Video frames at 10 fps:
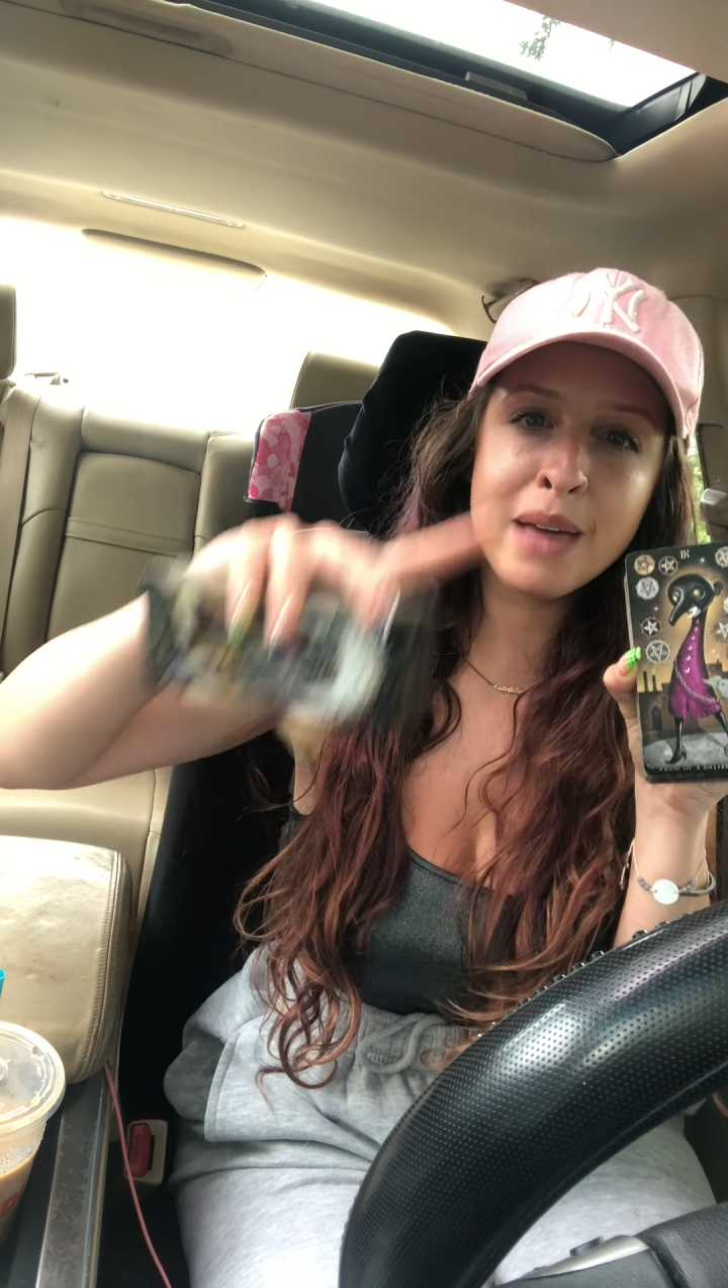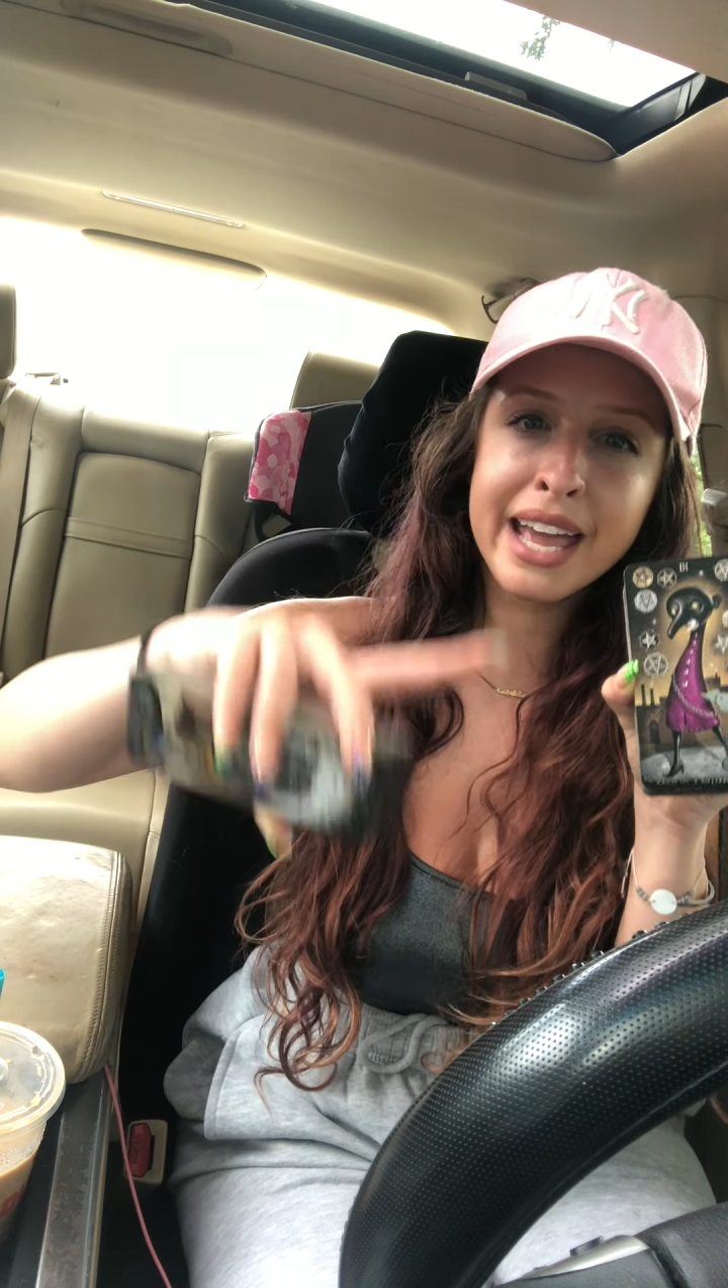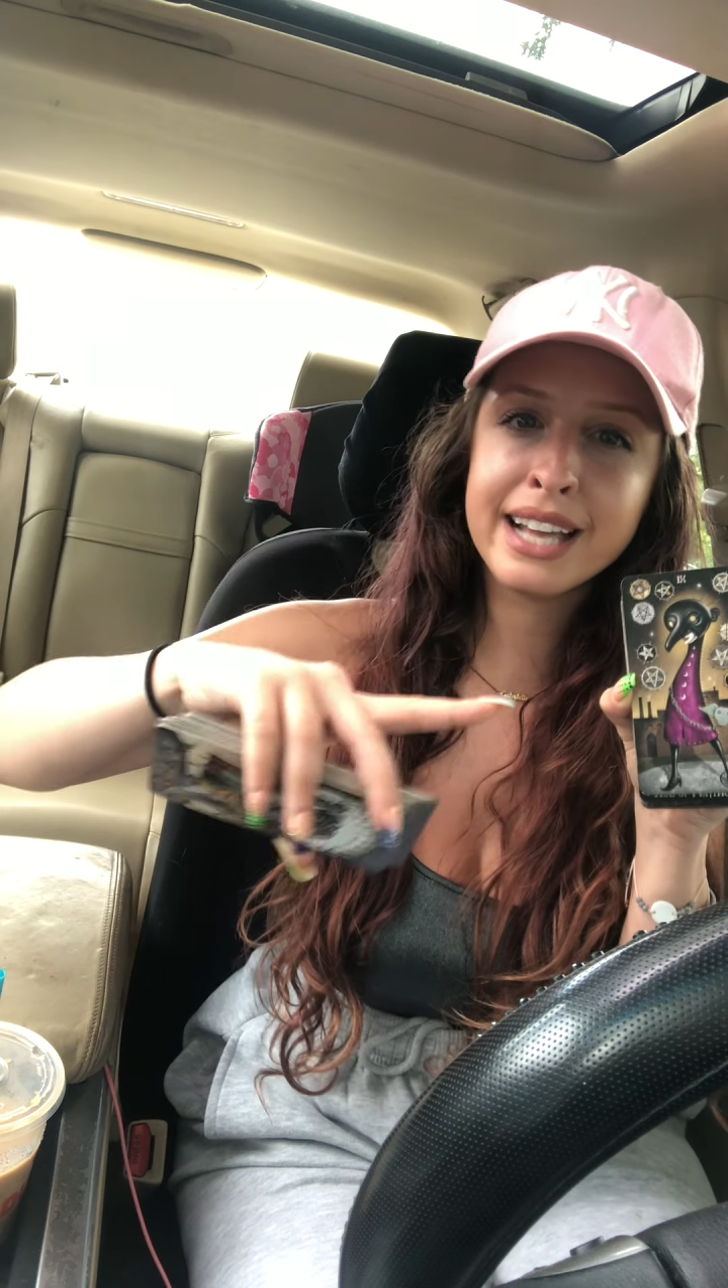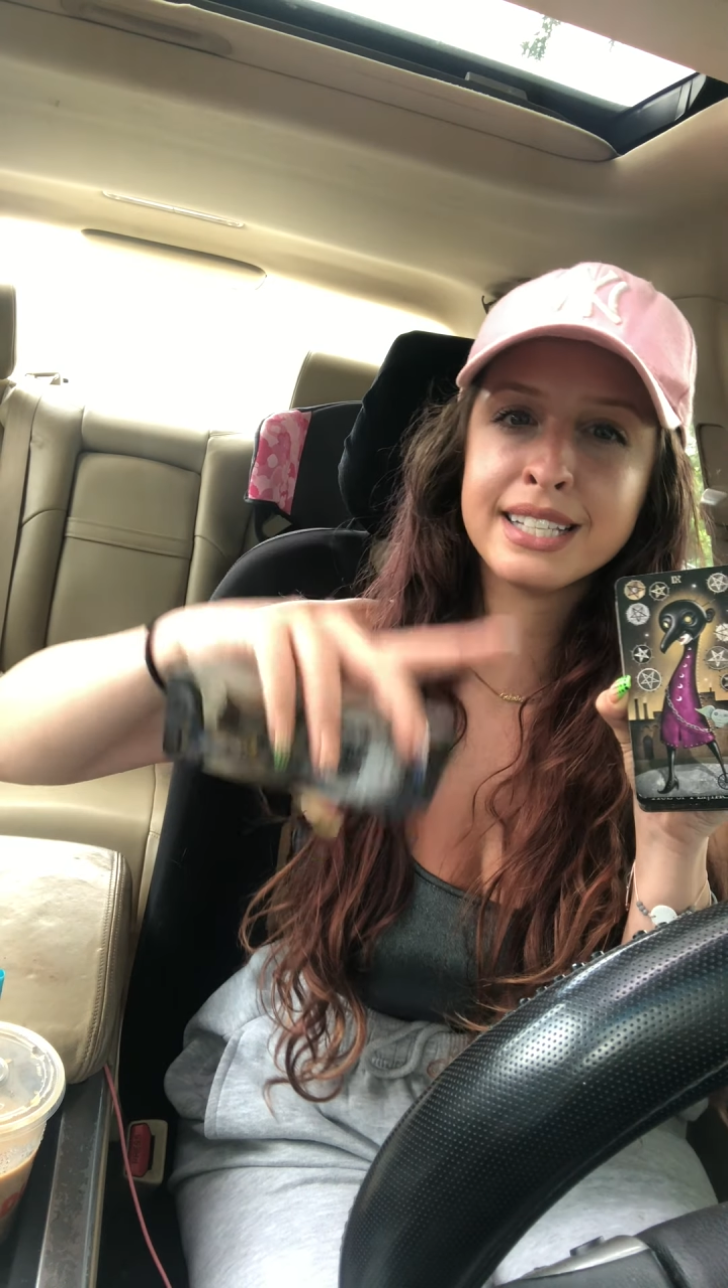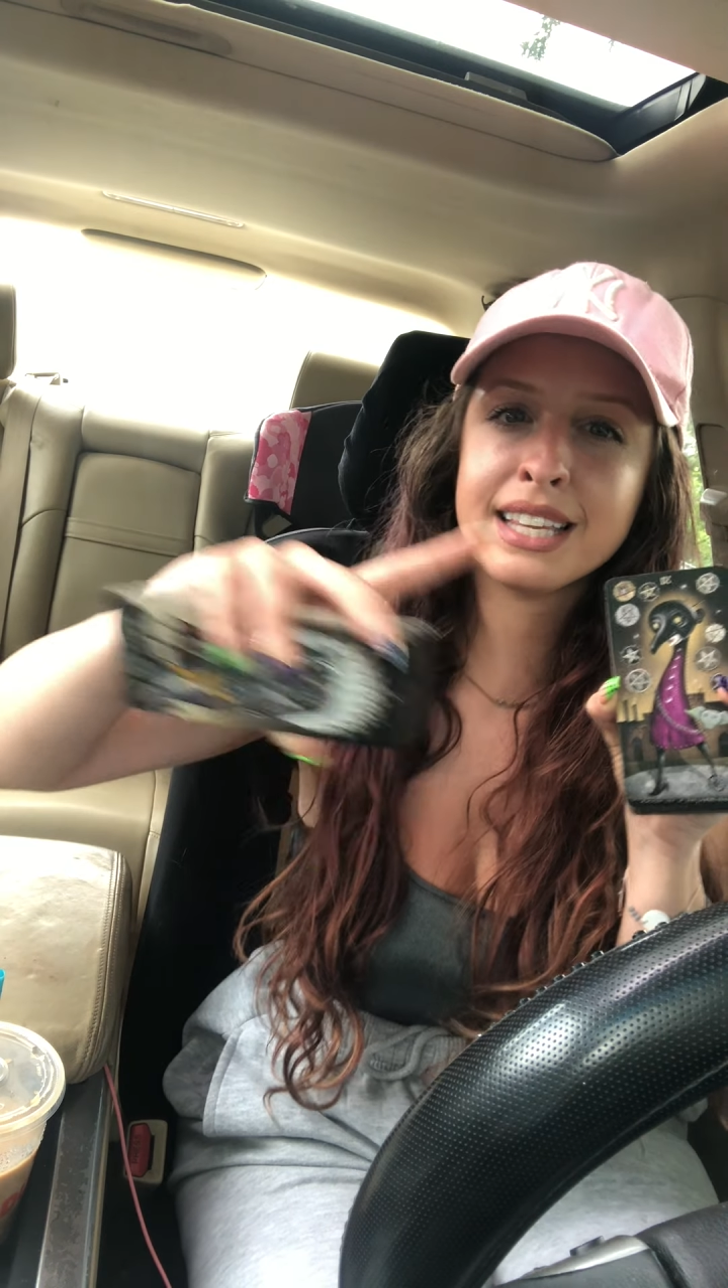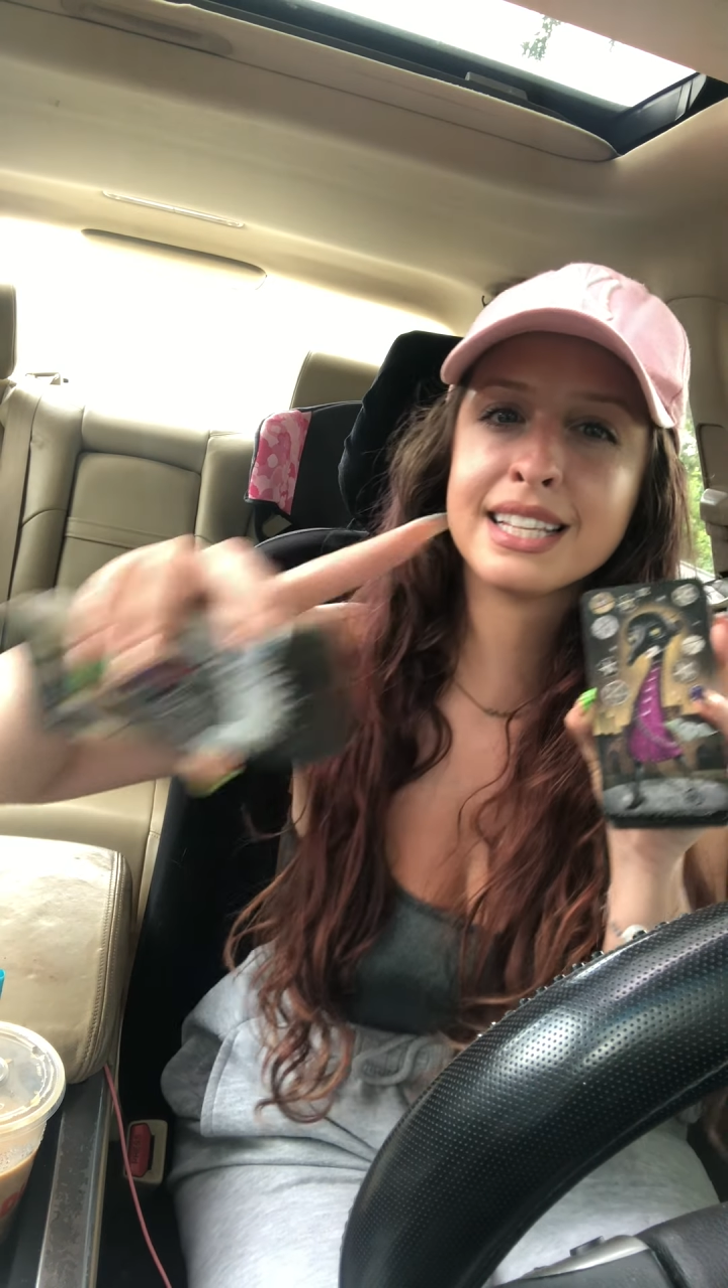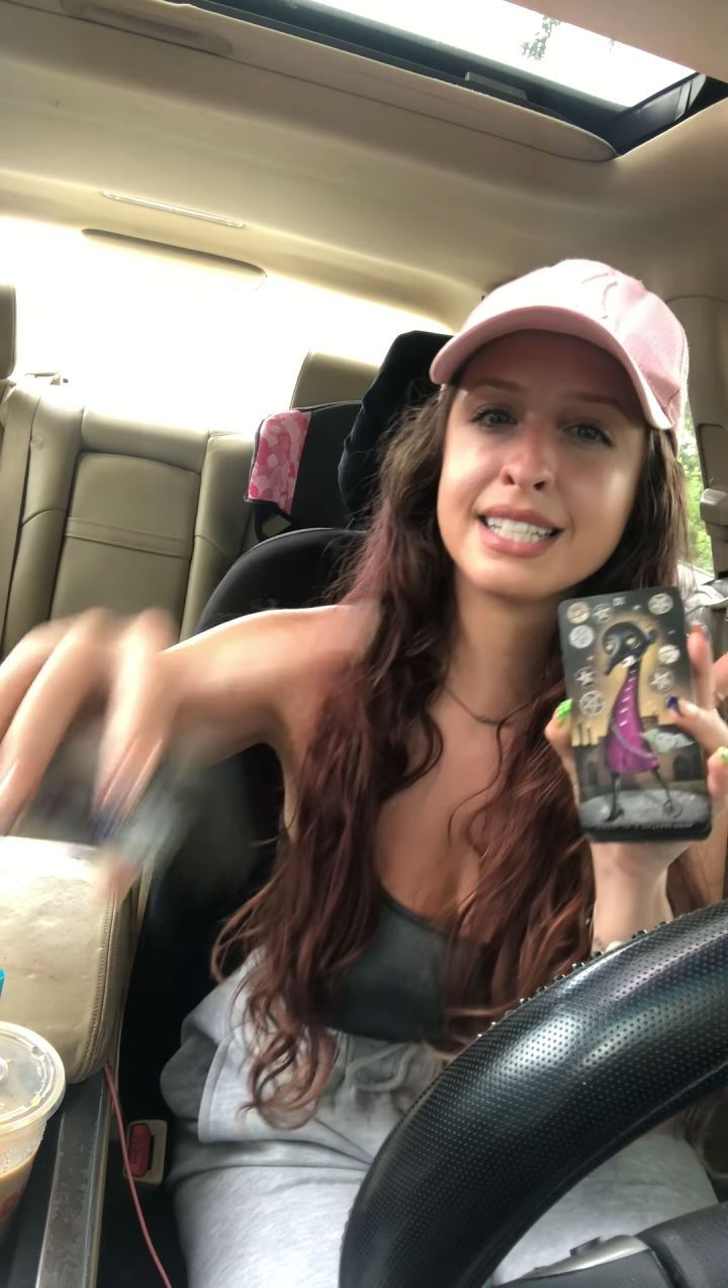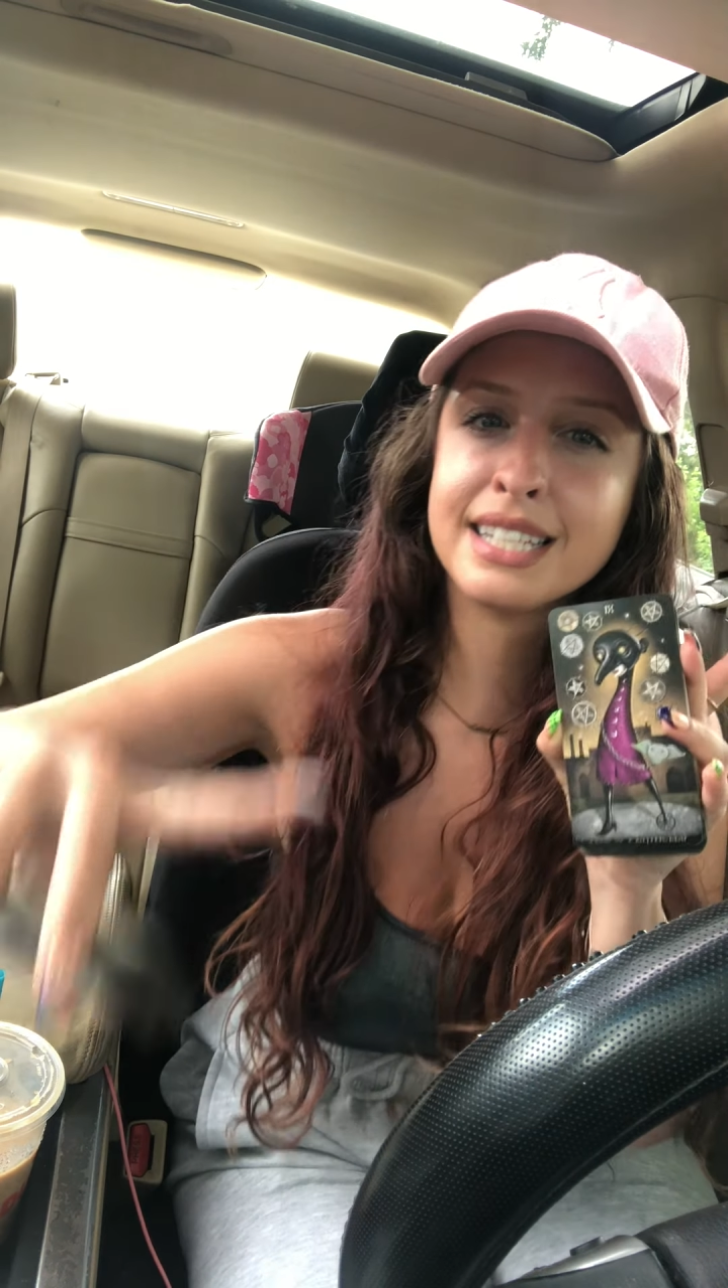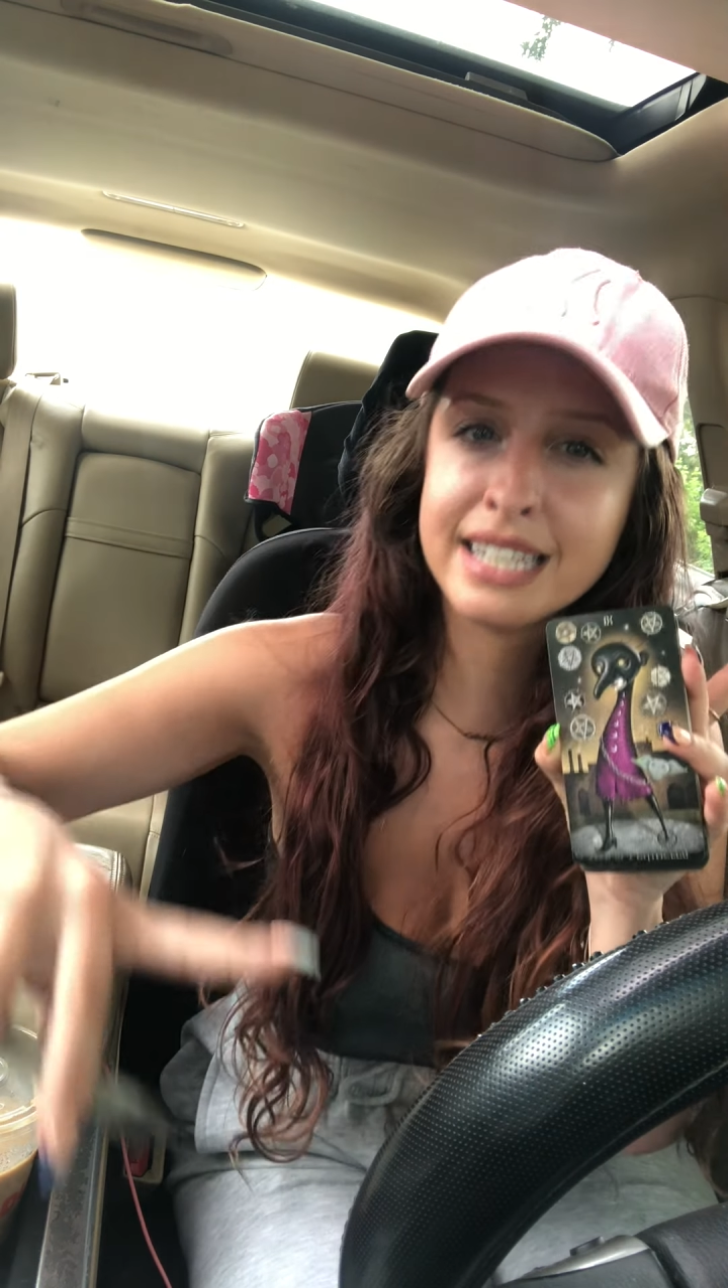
passing this